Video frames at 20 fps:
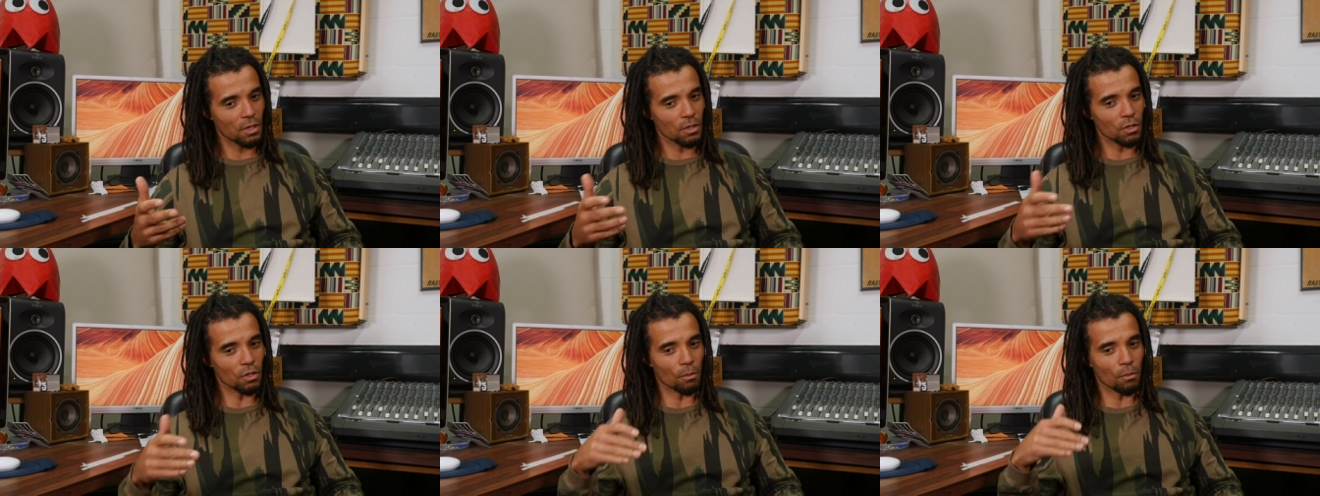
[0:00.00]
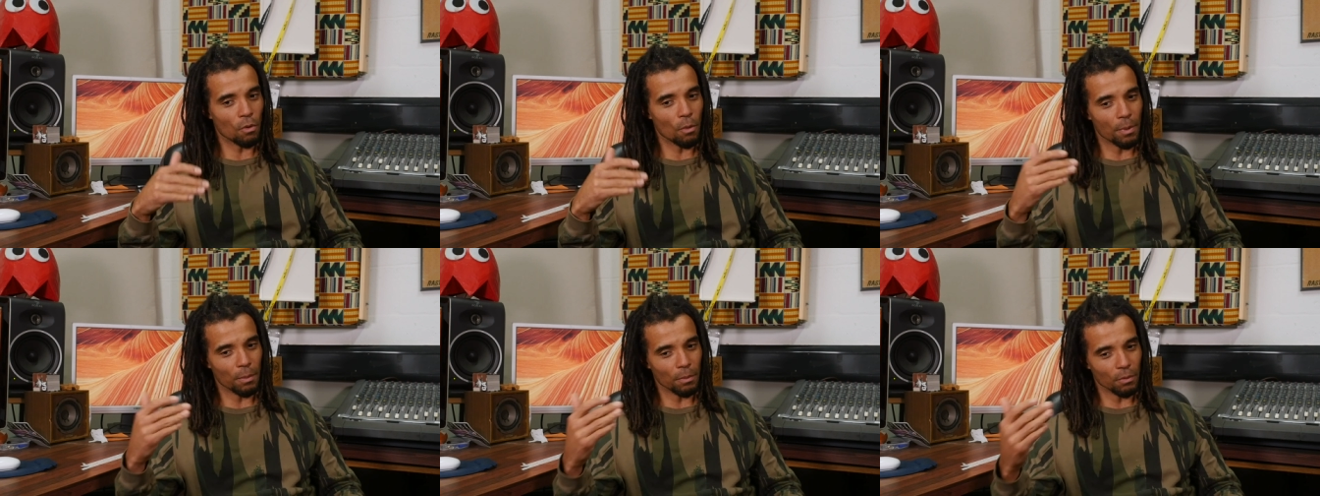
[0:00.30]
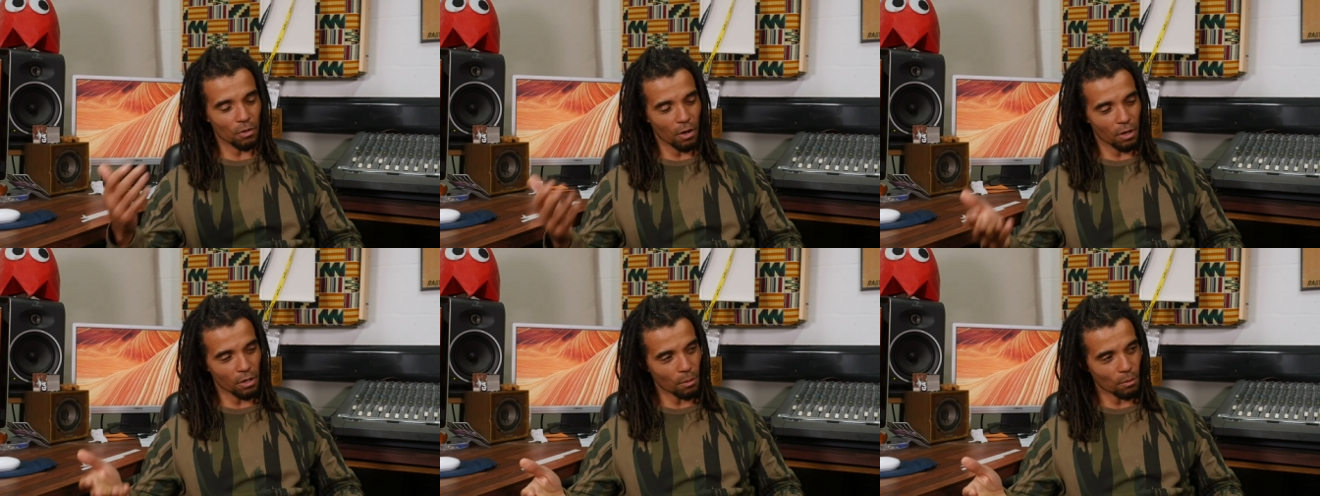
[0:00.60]
you've got more people
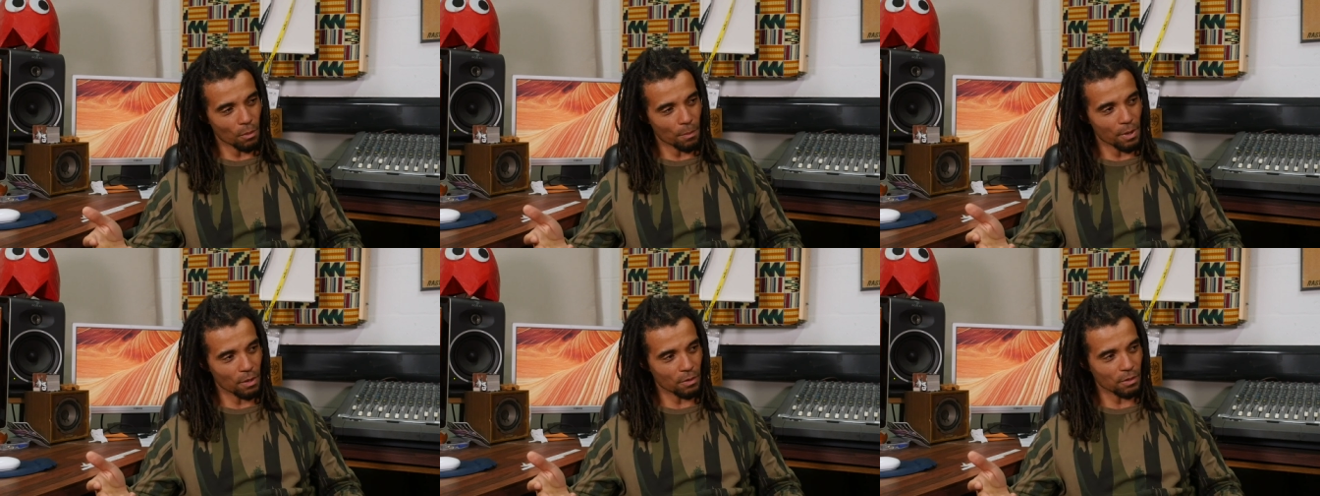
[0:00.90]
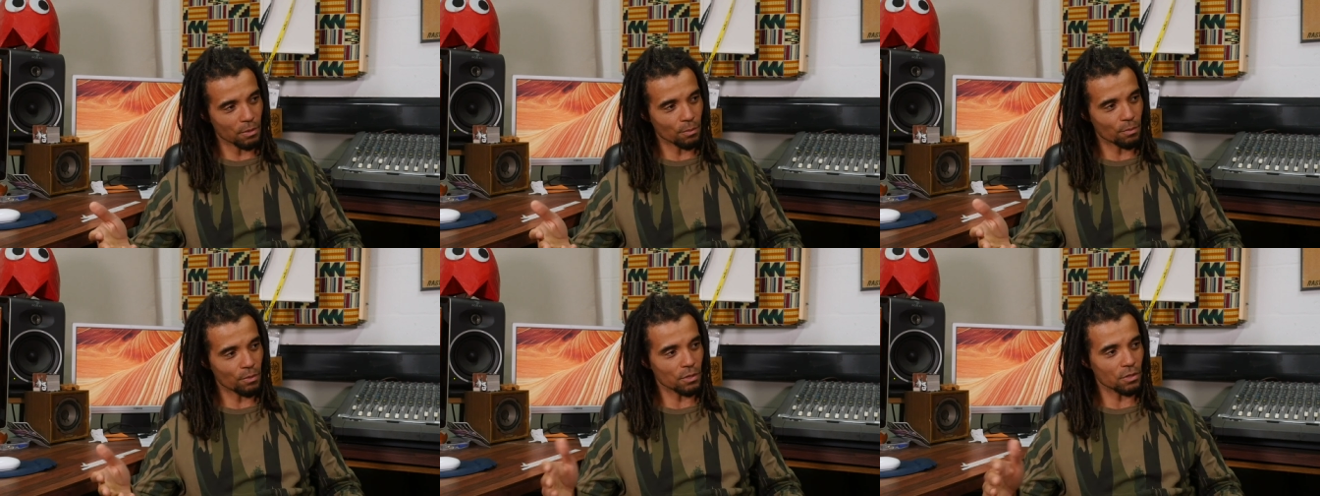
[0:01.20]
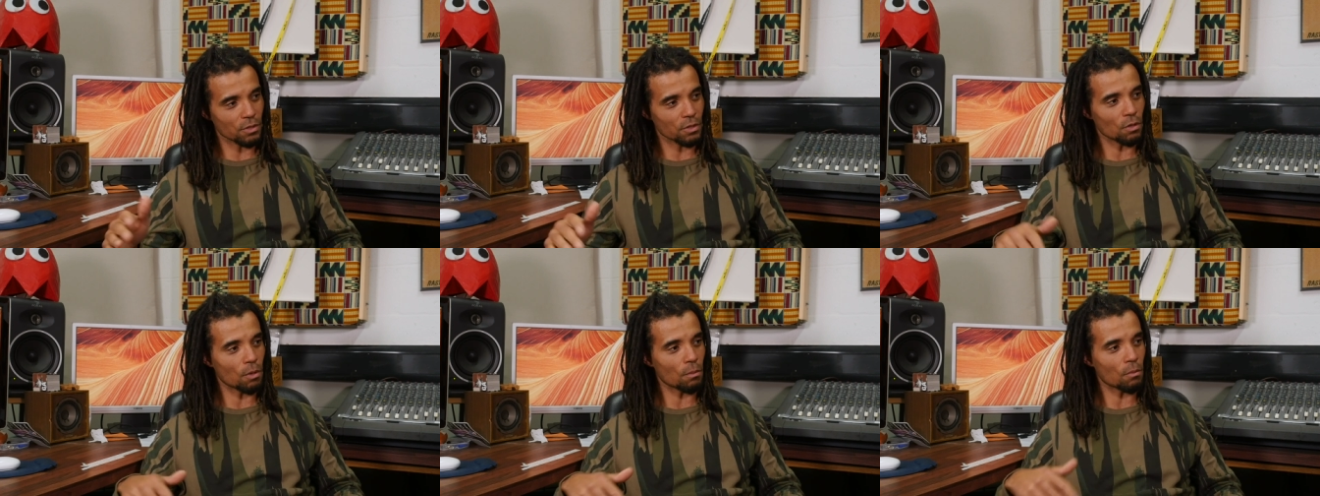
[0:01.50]
growing up with parents in
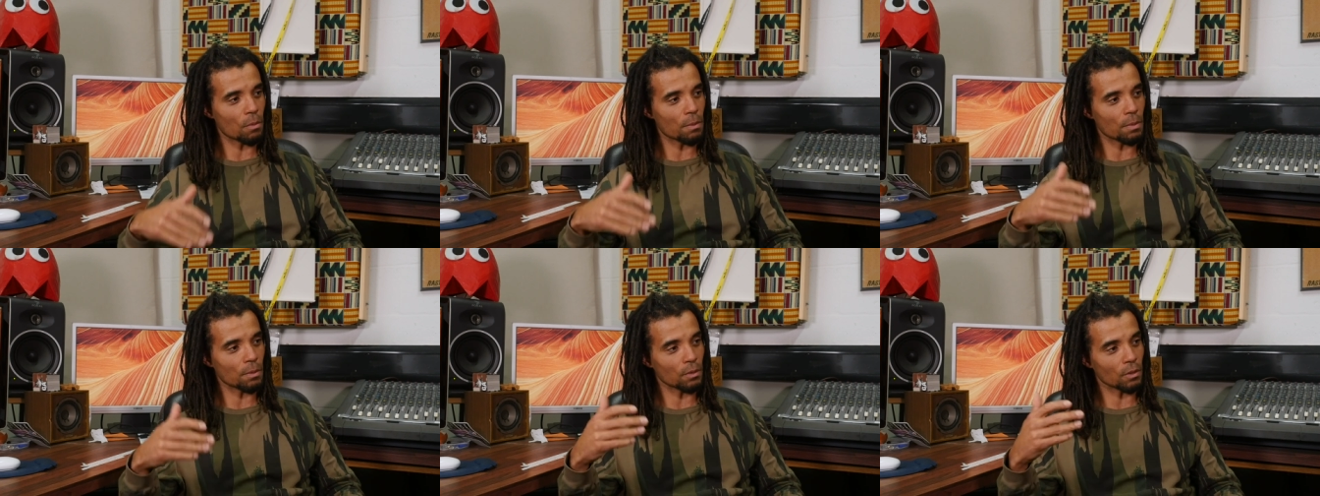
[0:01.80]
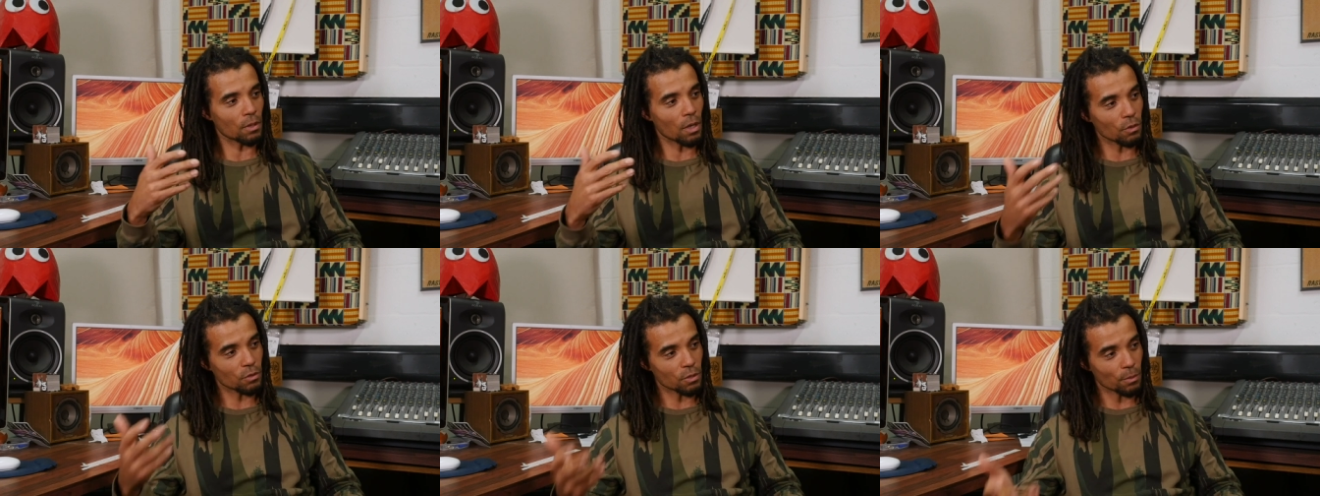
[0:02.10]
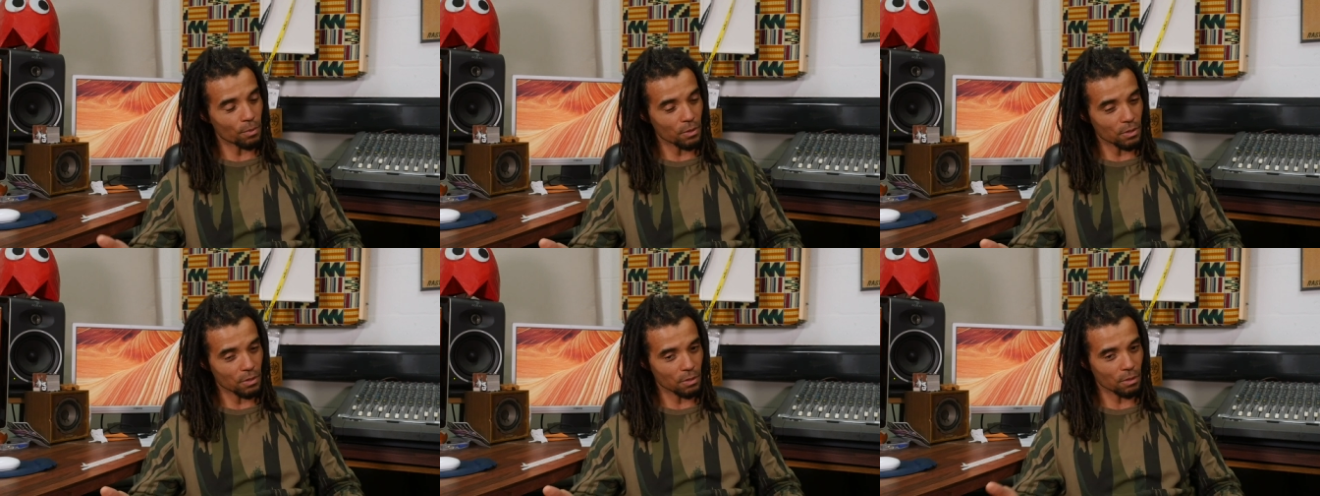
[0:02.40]
prison, you've got more people who go to
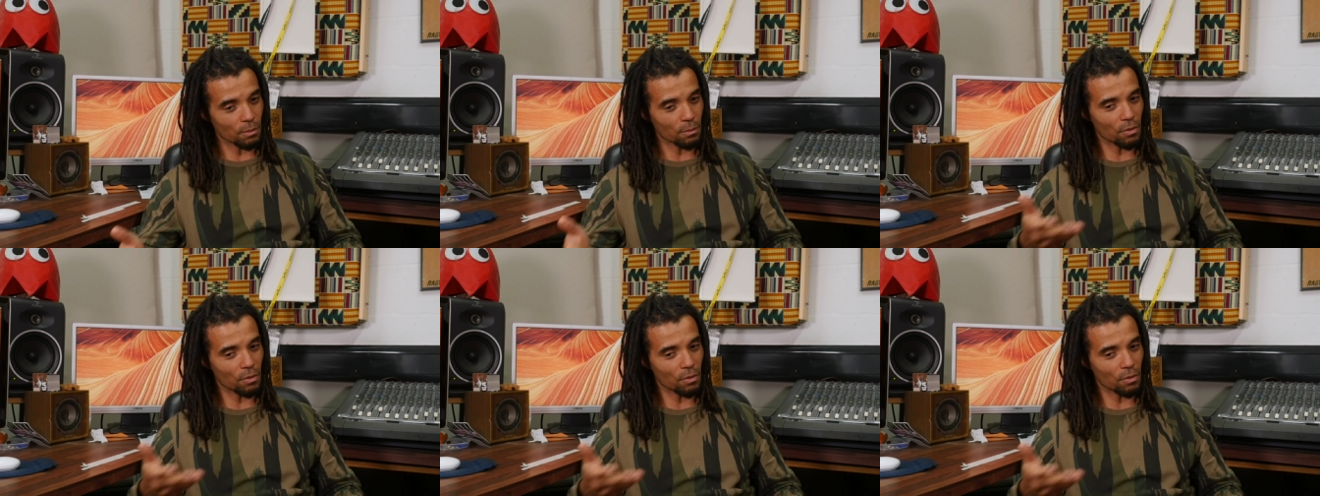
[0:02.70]
prison,